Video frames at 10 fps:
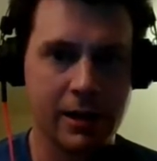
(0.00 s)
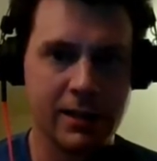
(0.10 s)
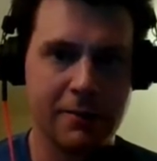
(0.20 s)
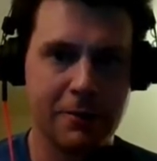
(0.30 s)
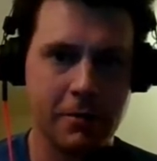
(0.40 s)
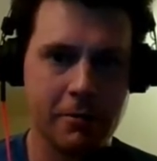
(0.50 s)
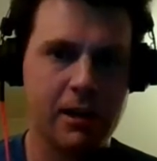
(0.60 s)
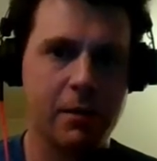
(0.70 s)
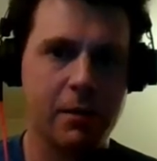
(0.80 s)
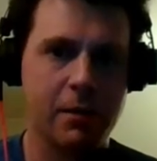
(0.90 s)
I definitely
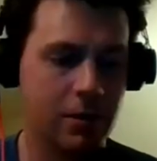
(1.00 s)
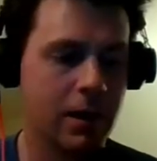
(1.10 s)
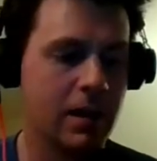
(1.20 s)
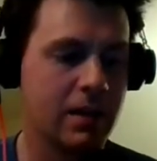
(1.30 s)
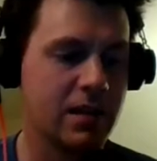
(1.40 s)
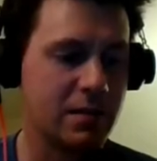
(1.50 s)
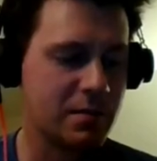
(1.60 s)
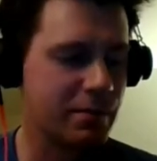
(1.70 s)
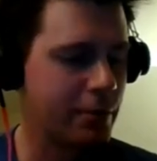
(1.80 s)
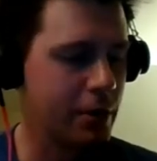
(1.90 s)
recommend getting your hands
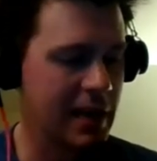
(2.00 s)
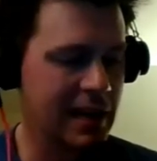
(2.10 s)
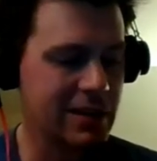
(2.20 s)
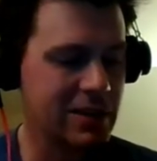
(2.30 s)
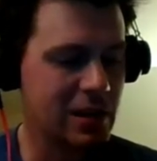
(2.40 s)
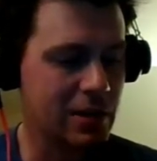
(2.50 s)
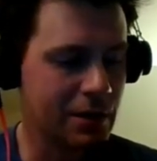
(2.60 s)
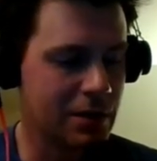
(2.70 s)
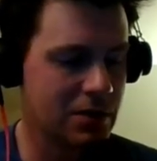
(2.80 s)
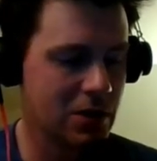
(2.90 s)
on some Frog Alley stuff
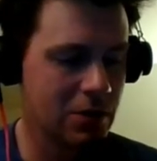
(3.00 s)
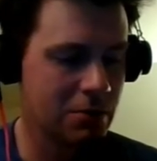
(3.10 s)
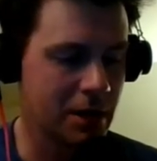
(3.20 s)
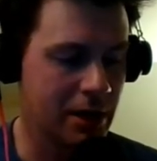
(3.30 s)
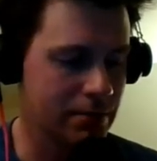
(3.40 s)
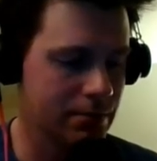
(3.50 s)
because it's all great.